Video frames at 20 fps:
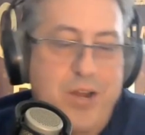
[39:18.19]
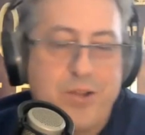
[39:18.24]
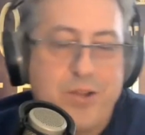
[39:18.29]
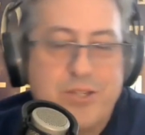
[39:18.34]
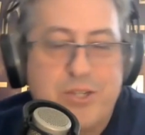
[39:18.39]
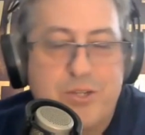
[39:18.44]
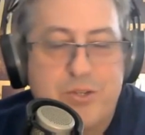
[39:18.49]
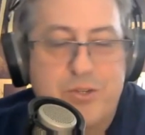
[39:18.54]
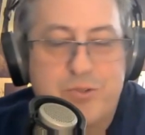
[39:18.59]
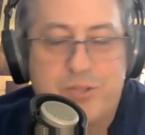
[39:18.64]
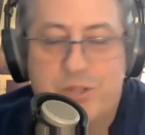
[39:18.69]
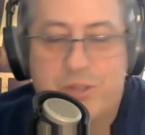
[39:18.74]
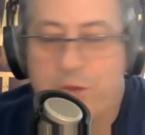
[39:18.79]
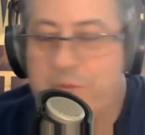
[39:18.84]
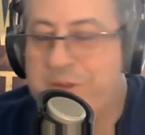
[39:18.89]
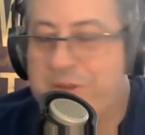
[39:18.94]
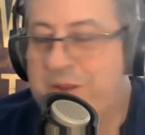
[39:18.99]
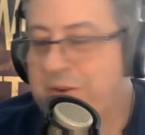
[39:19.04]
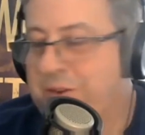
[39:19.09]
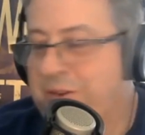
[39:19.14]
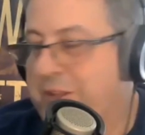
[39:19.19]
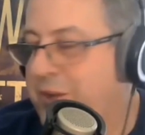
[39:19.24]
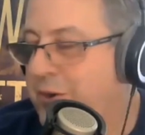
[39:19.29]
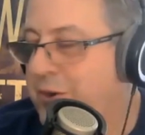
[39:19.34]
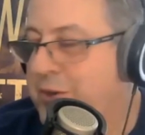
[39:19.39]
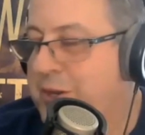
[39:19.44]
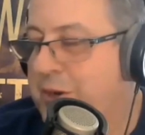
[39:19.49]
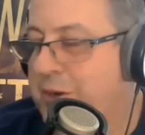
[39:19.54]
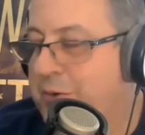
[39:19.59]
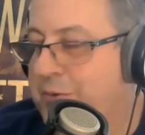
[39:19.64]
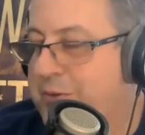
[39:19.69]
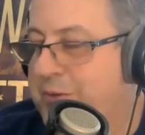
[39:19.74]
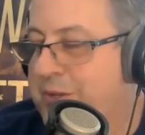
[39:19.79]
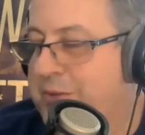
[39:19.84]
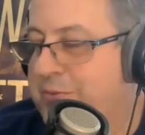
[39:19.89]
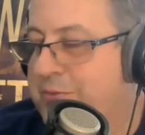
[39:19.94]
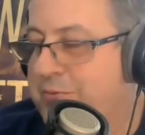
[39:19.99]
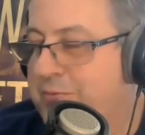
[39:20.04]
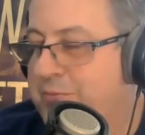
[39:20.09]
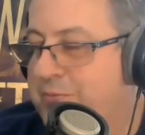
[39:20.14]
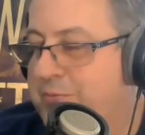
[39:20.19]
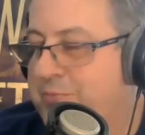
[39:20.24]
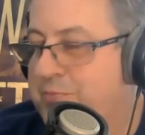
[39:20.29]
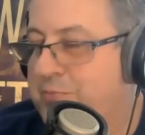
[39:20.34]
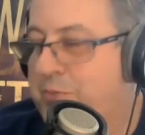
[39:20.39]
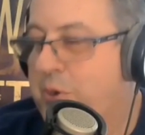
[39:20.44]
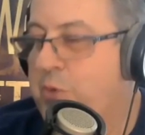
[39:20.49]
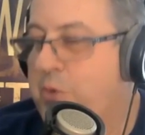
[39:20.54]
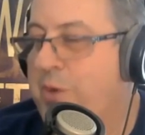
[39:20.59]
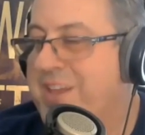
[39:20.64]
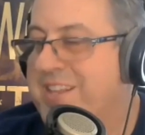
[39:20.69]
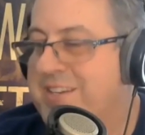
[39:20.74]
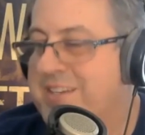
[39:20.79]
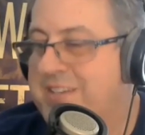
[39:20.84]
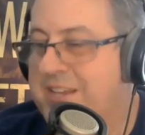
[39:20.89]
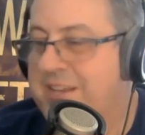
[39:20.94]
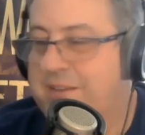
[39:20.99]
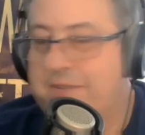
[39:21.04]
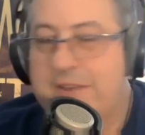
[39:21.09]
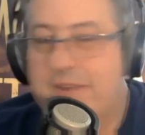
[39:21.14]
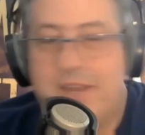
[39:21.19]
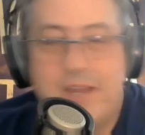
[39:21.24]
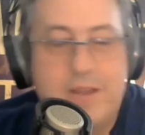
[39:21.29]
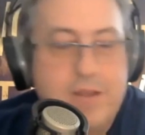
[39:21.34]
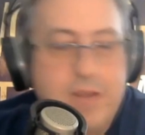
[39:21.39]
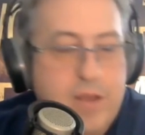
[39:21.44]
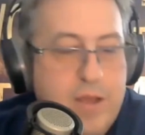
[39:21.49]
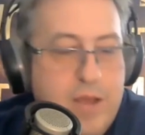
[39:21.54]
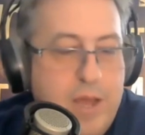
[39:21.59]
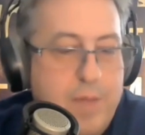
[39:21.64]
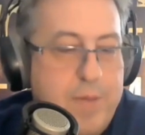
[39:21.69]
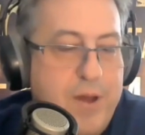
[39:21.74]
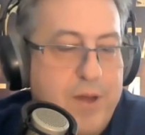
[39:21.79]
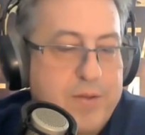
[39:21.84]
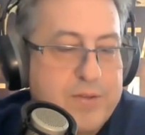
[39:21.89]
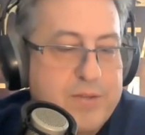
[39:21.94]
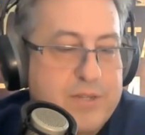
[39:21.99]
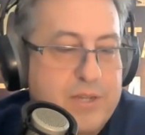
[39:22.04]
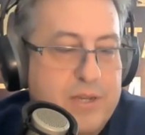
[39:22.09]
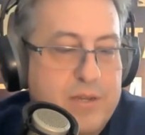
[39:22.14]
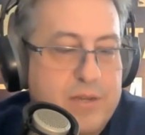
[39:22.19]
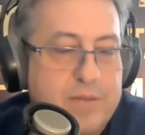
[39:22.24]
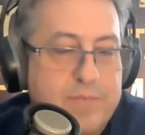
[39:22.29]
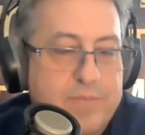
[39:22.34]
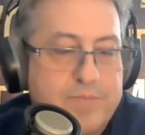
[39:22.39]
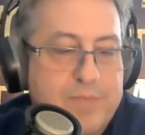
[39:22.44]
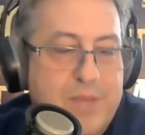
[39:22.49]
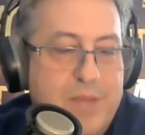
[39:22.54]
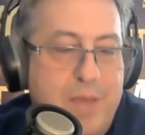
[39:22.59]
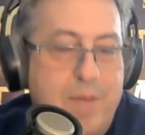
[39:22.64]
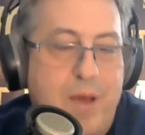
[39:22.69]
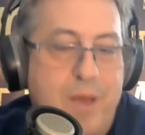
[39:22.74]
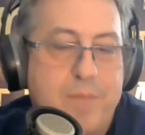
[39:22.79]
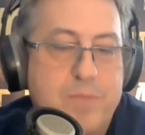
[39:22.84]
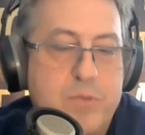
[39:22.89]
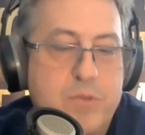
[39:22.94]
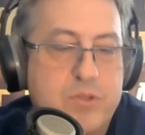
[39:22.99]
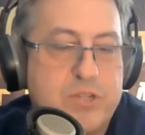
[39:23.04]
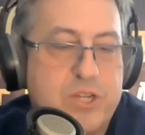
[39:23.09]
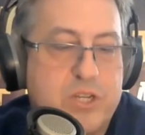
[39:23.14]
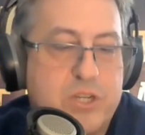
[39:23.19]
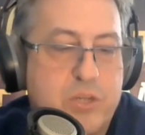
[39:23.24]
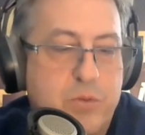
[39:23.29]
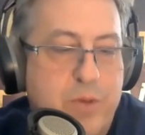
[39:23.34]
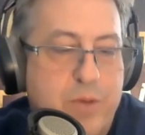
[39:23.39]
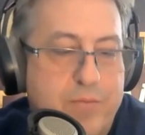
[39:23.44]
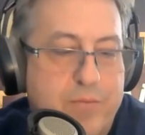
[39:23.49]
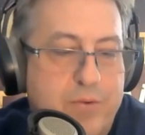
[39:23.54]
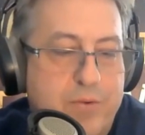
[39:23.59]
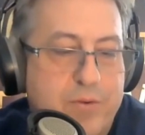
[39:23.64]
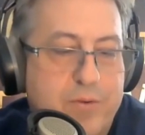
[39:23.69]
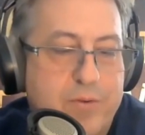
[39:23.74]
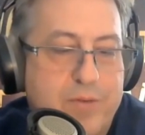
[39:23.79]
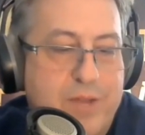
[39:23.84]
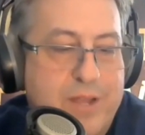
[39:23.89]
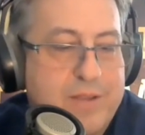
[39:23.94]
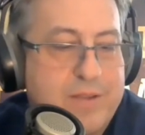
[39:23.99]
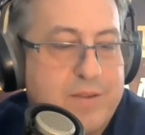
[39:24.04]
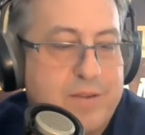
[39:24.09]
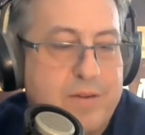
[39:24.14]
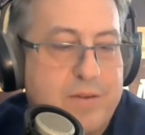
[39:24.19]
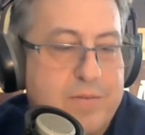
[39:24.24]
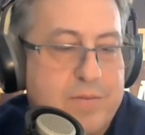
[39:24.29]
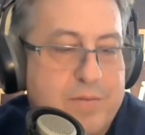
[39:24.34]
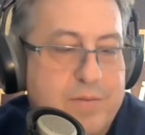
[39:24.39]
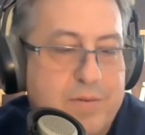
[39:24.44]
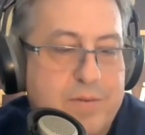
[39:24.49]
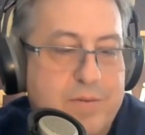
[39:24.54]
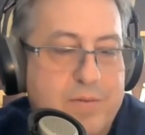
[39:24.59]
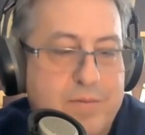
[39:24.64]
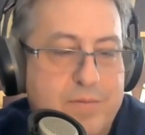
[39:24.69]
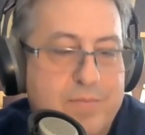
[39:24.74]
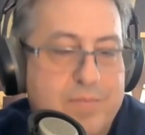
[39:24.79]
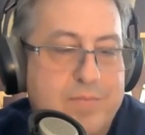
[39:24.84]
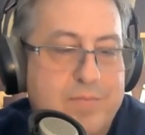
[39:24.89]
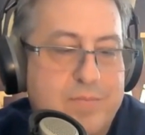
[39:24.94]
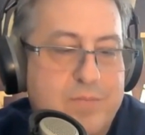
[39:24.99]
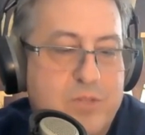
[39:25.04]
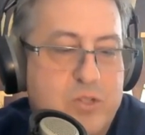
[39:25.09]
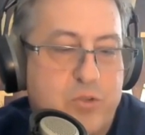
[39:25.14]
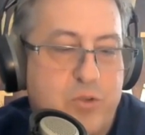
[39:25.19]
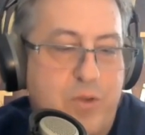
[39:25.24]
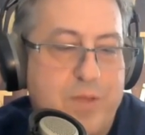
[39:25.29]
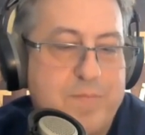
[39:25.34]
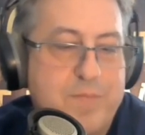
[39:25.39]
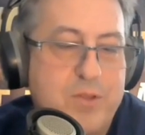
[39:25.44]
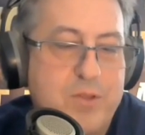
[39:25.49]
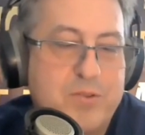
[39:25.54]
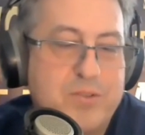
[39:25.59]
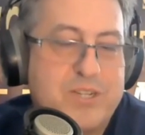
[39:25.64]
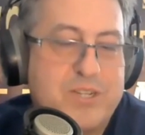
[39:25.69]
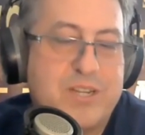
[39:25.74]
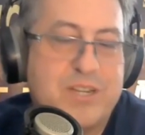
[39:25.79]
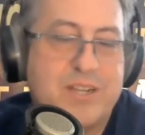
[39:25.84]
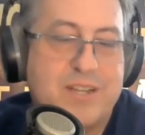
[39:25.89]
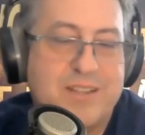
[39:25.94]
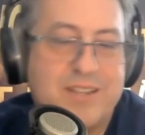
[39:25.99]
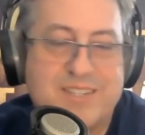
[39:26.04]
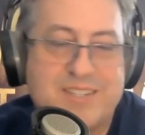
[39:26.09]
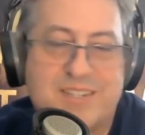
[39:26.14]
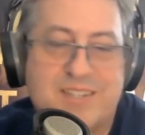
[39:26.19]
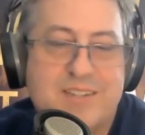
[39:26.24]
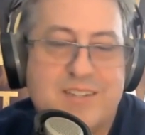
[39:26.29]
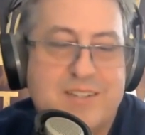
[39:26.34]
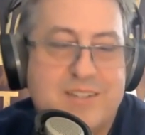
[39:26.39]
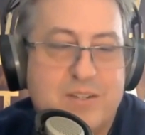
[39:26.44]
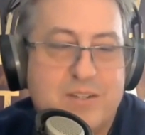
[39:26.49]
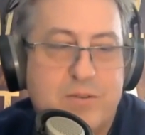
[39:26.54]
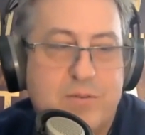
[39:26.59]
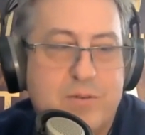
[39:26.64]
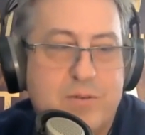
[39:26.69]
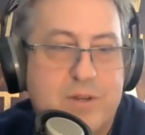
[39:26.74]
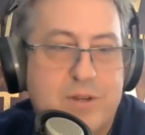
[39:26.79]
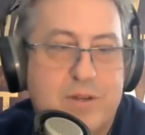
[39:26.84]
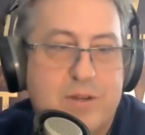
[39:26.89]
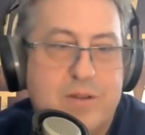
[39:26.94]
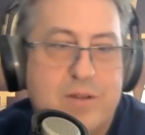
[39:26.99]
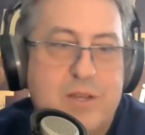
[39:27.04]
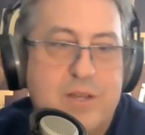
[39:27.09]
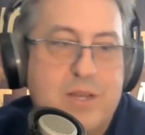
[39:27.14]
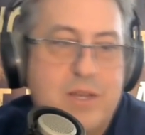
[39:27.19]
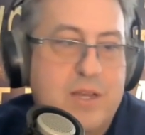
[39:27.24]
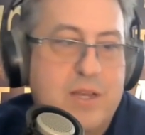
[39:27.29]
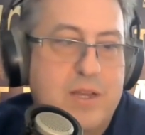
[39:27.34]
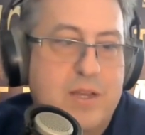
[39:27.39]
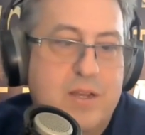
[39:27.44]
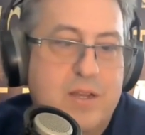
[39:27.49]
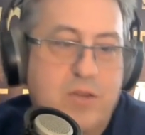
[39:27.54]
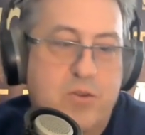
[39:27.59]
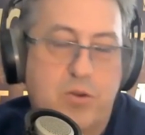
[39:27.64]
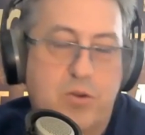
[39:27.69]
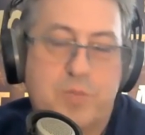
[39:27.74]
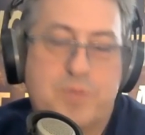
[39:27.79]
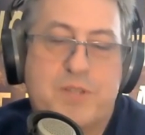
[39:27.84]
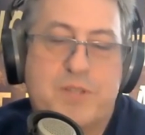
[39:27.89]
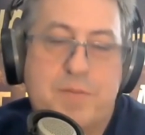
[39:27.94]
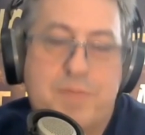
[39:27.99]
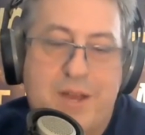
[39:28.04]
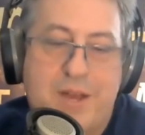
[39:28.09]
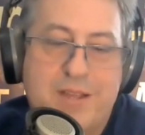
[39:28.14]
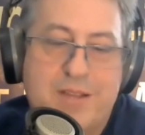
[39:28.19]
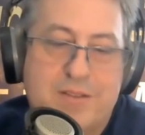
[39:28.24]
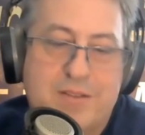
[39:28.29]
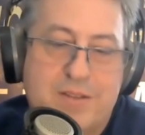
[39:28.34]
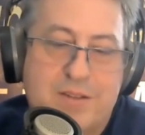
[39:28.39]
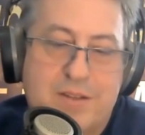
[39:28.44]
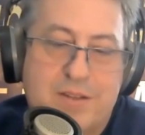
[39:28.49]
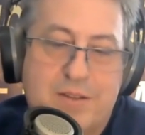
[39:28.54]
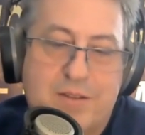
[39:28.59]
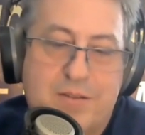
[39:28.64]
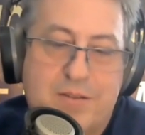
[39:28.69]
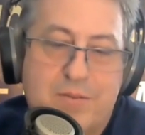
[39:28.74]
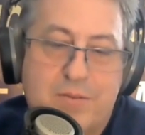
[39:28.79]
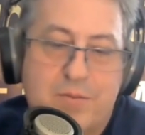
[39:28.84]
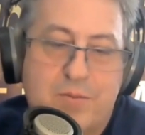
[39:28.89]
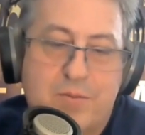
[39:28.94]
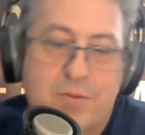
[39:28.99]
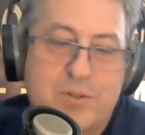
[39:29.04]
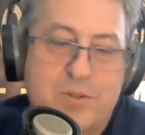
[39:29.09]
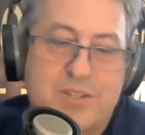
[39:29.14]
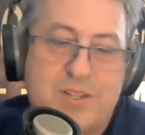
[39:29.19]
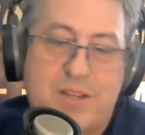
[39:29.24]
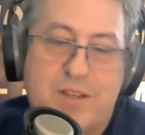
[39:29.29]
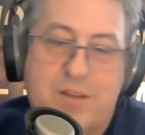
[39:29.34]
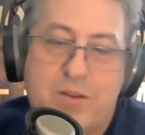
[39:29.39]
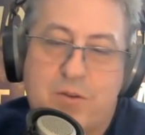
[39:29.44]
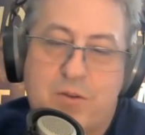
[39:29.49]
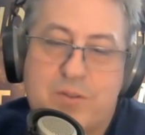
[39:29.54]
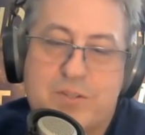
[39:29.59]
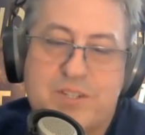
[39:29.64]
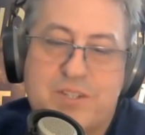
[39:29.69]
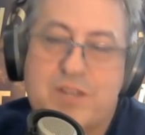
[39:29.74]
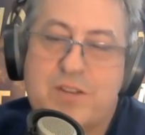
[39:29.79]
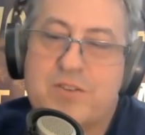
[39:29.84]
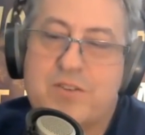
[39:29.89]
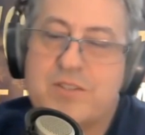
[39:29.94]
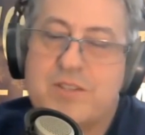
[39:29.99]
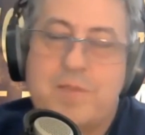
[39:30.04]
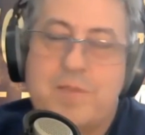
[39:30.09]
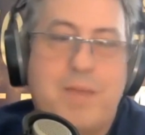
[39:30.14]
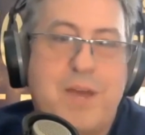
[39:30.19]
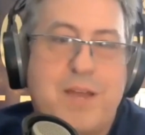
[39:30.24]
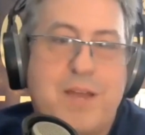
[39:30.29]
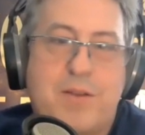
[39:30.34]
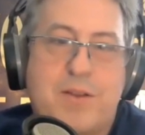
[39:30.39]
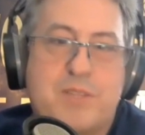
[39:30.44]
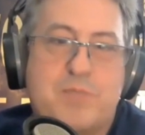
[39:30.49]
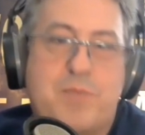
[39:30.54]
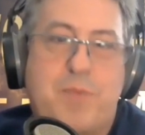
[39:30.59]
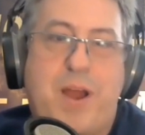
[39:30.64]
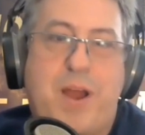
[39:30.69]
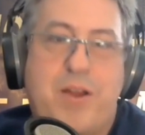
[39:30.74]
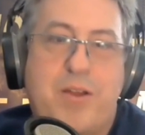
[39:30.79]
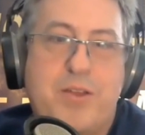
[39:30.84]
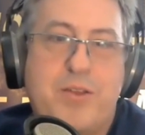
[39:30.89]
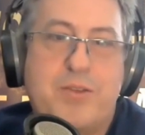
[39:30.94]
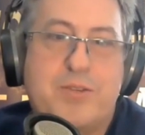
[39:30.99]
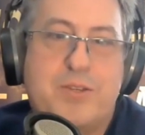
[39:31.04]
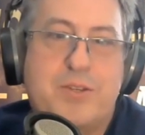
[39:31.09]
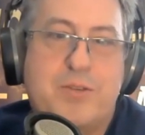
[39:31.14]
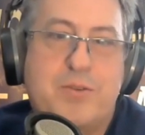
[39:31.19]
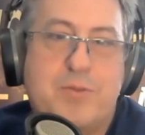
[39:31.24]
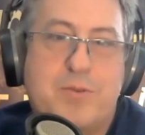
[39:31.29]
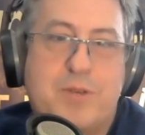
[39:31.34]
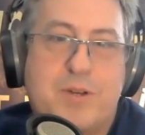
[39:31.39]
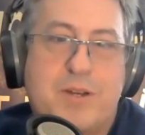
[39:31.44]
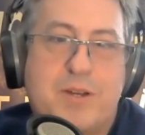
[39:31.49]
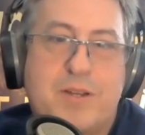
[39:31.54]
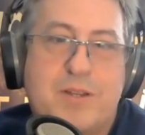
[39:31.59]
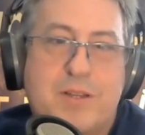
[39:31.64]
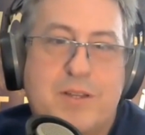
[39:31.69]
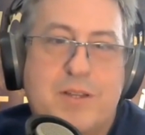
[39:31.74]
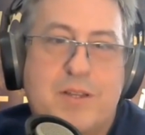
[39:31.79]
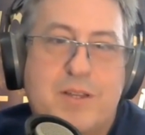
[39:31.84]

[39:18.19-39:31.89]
know you told me earlier you put away the TV. How about music? Do you ever stream music and listen to groups that might or singers that might inspire you to